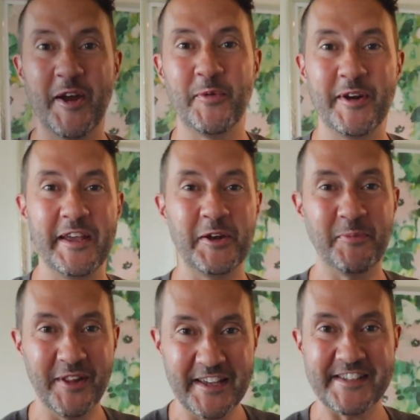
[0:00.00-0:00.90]
are. We're in our
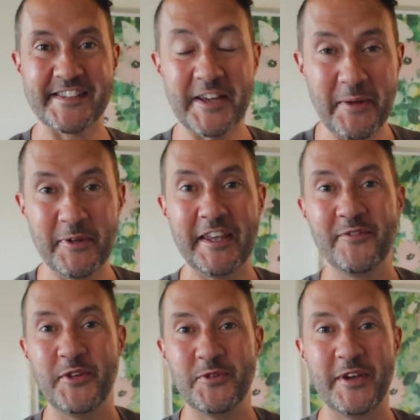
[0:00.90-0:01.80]
place. It's time to
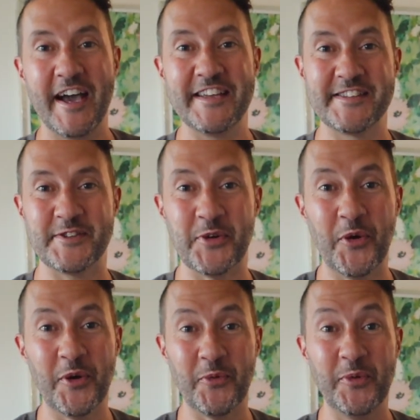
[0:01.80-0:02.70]
give you guys a tour.